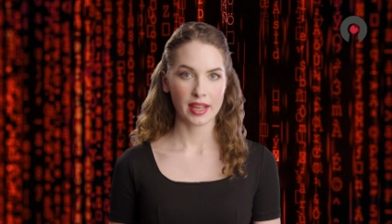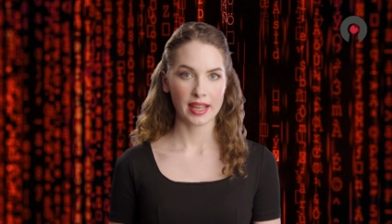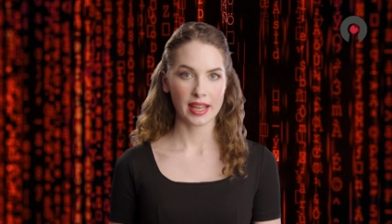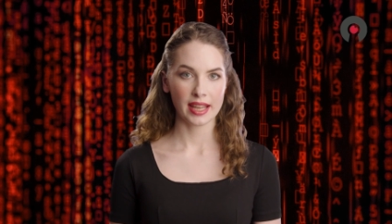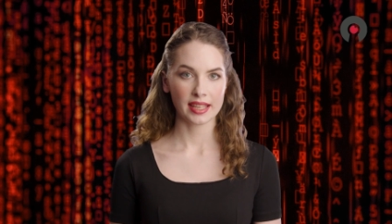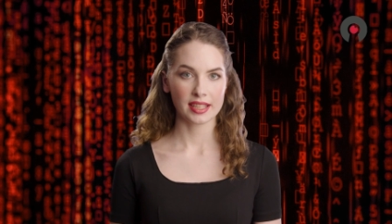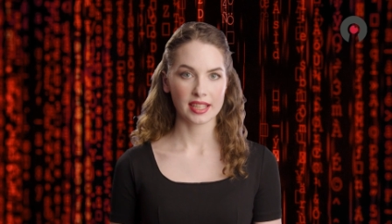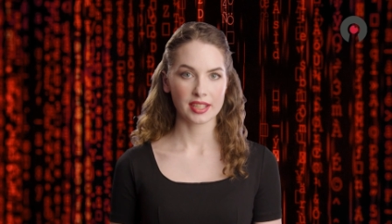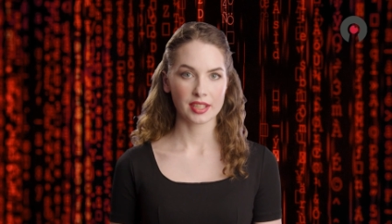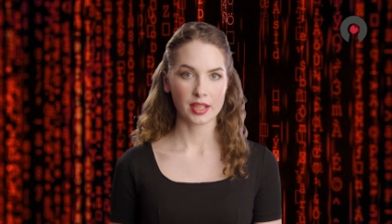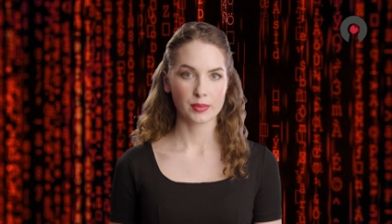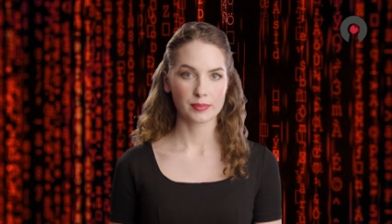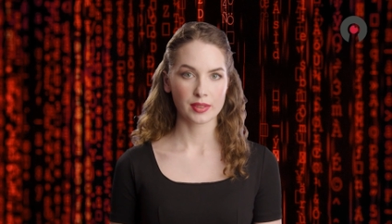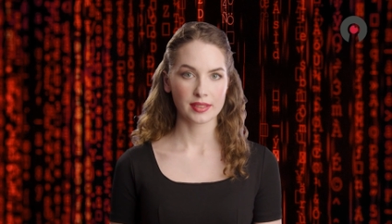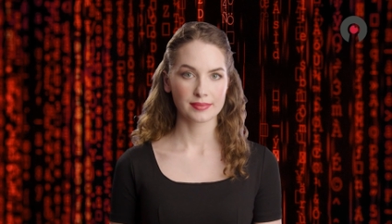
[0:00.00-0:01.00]
two A I
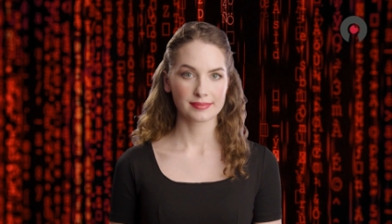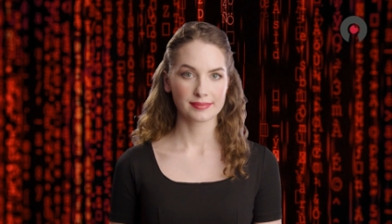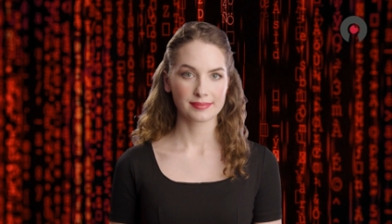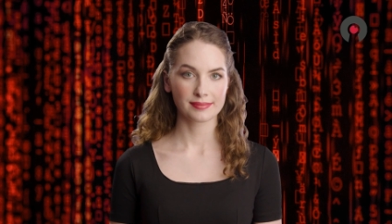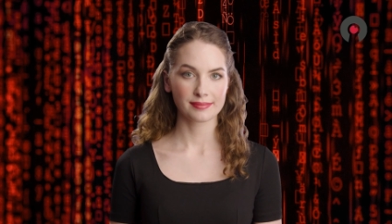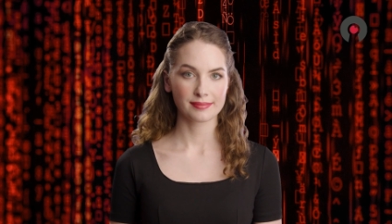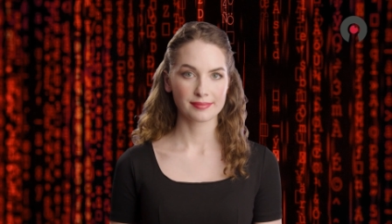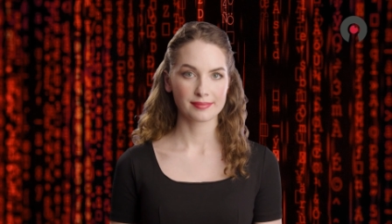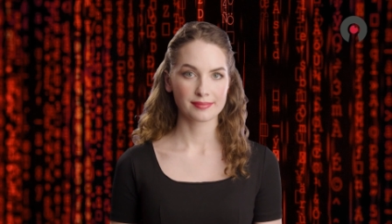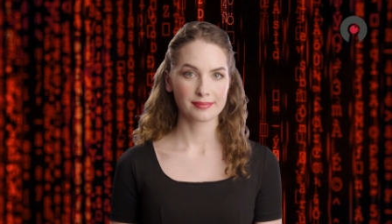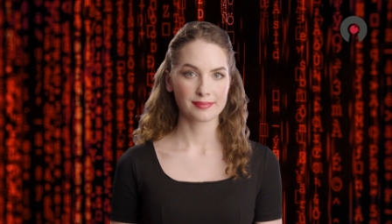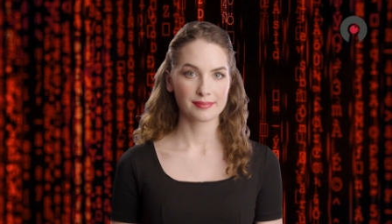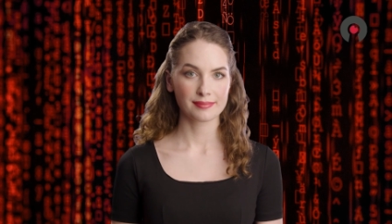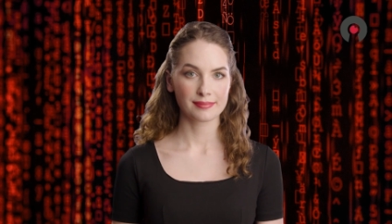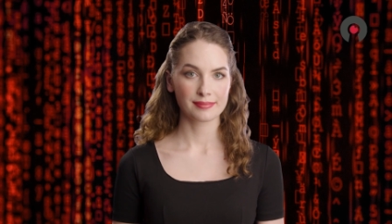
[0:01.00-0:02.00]
systems.
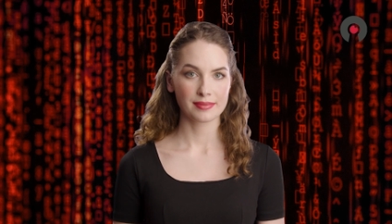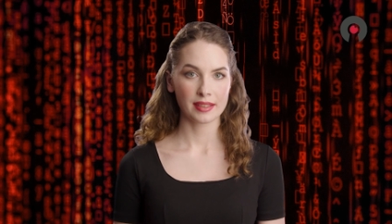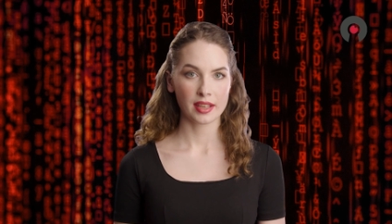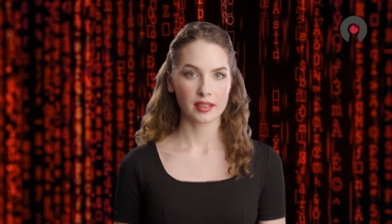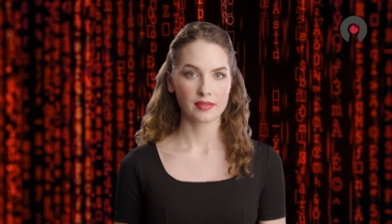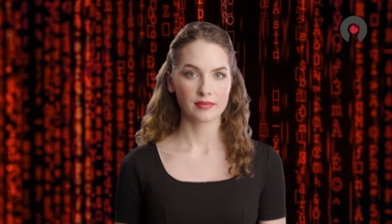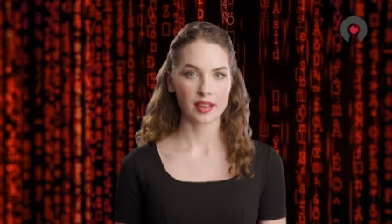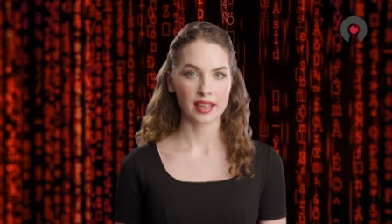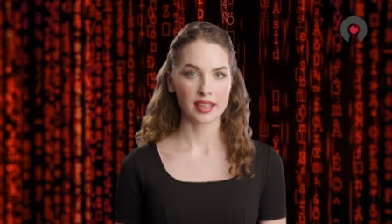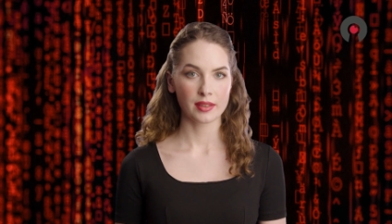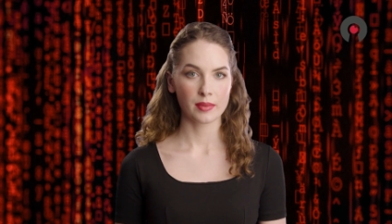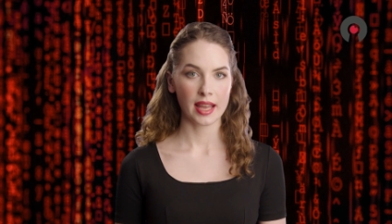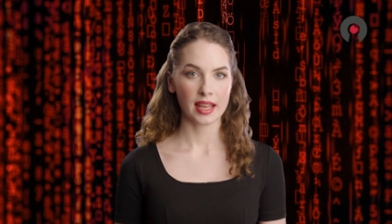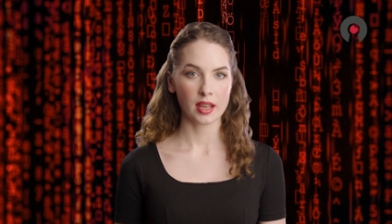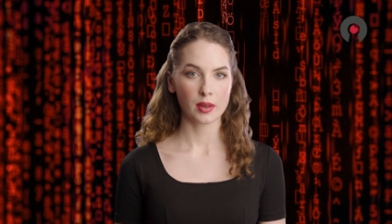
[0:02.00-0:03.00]
The
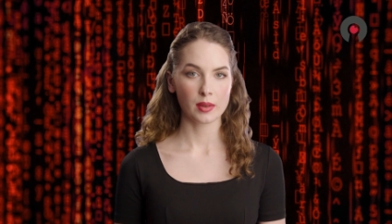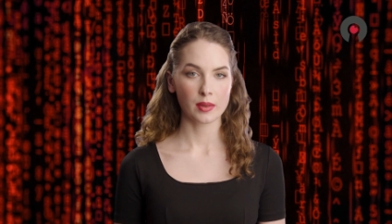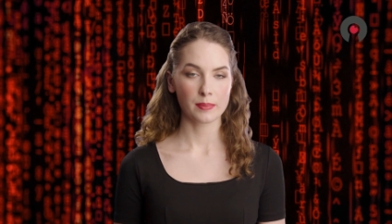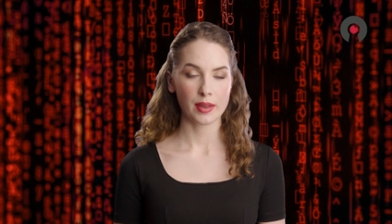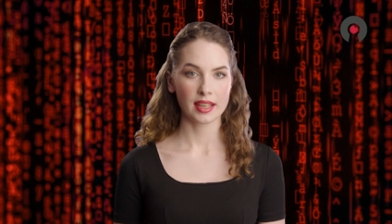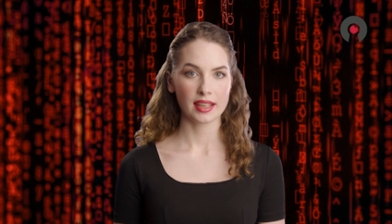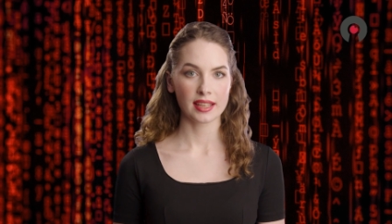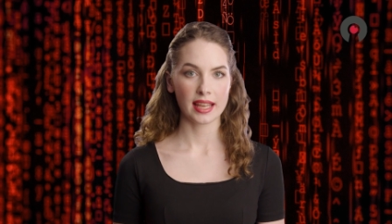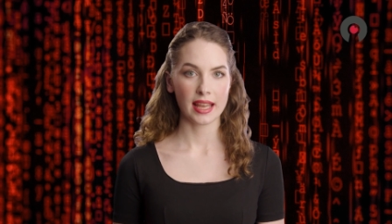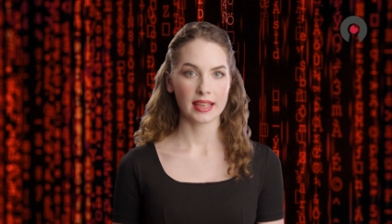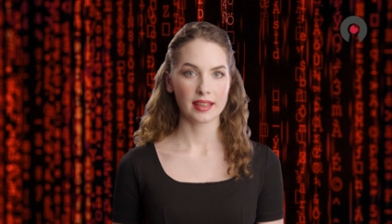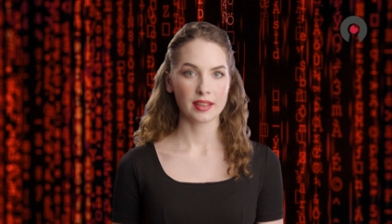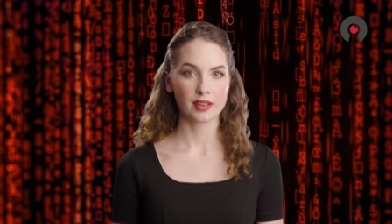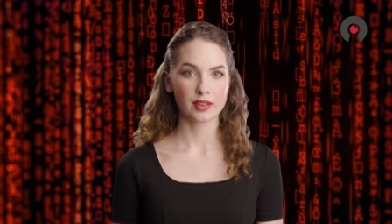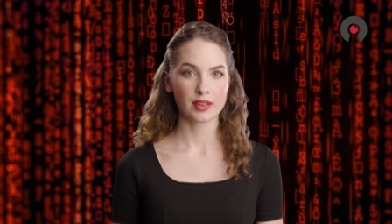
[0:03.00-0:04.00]
defensive A I would be
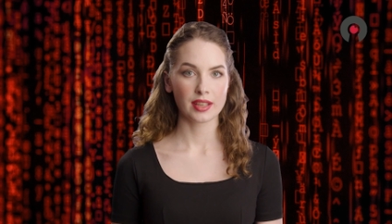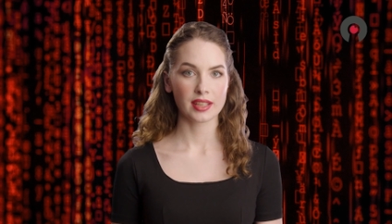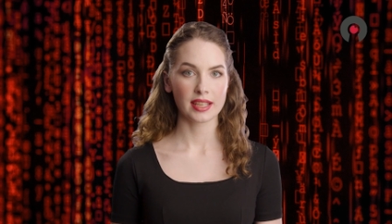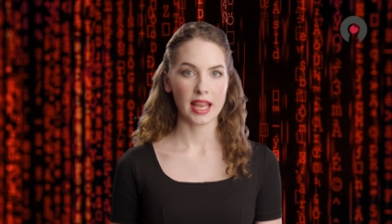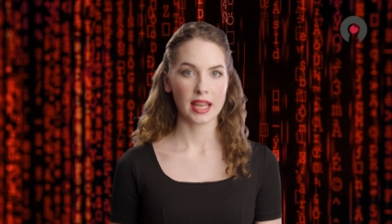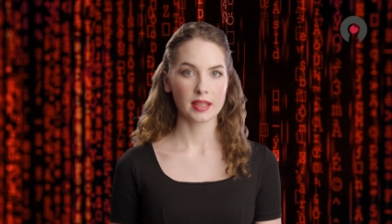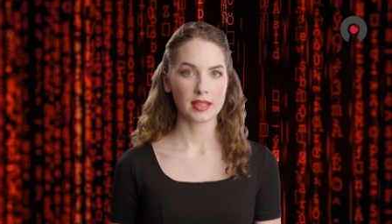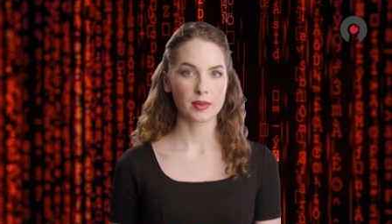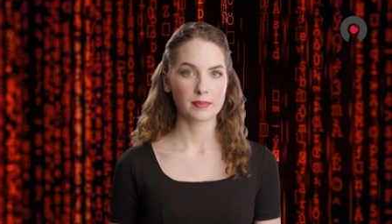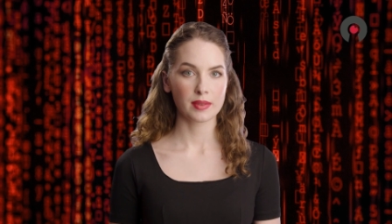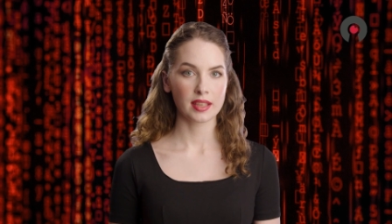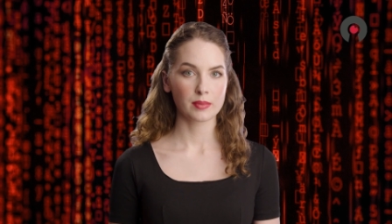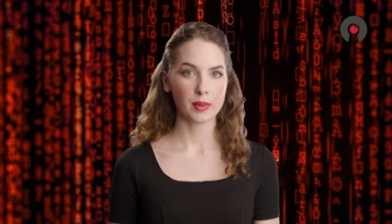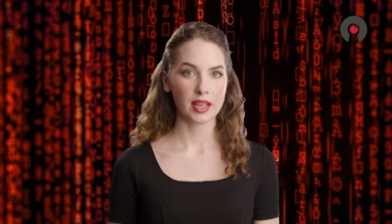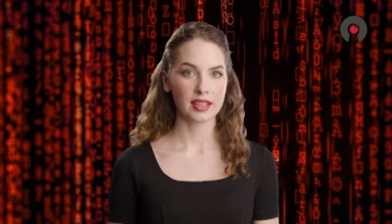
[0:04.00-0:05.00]
designed to detect and
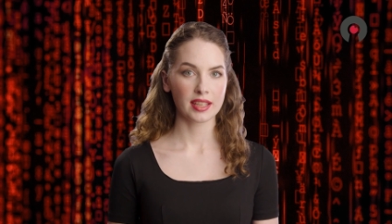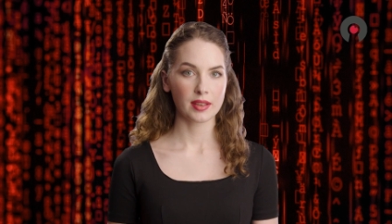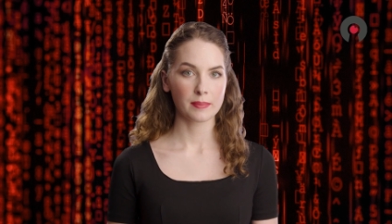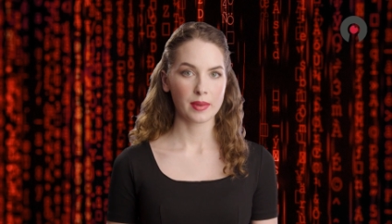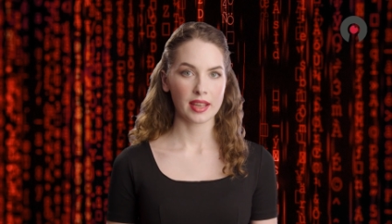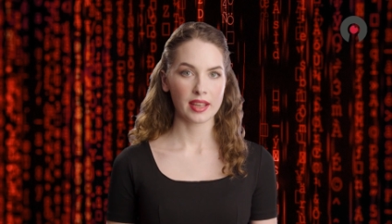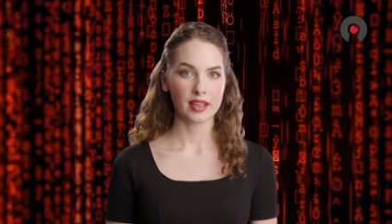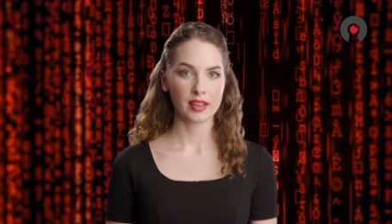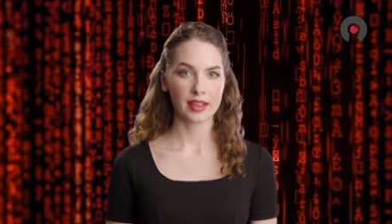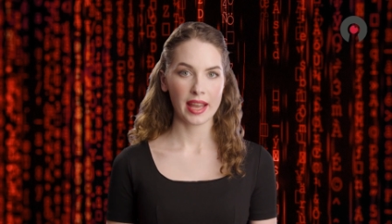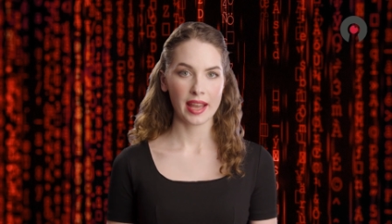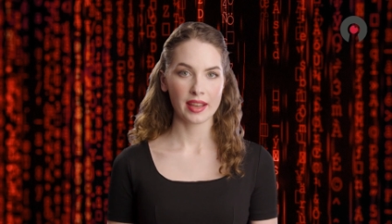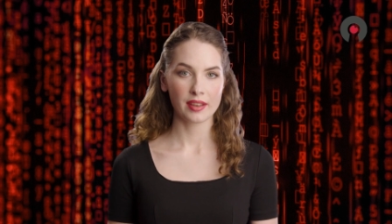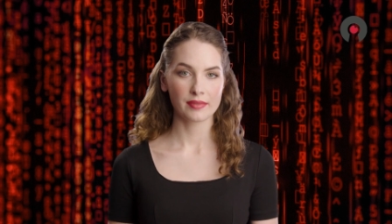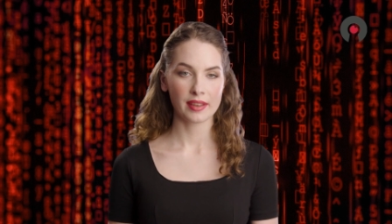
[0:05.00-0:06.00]
respond to malicious
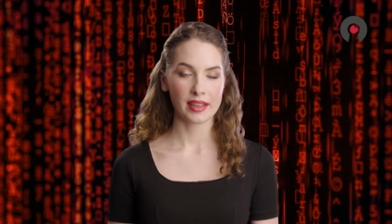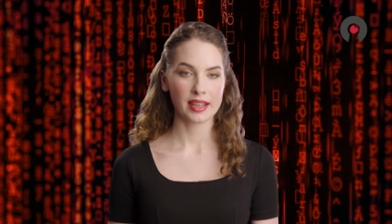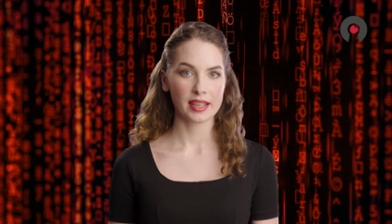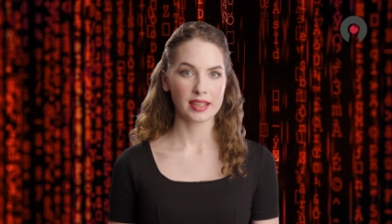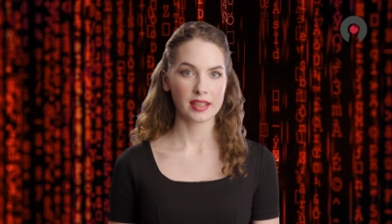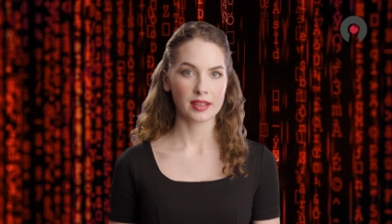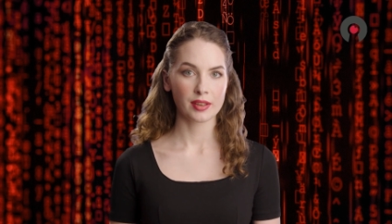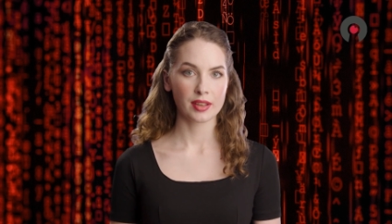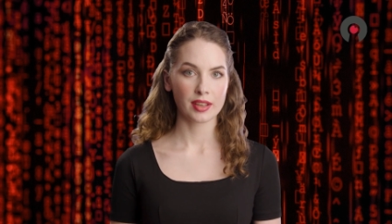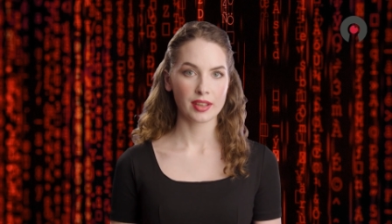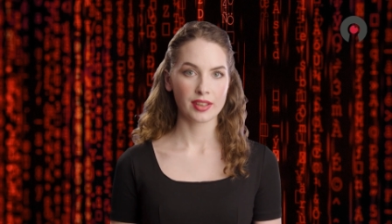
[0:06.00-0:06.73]
activities,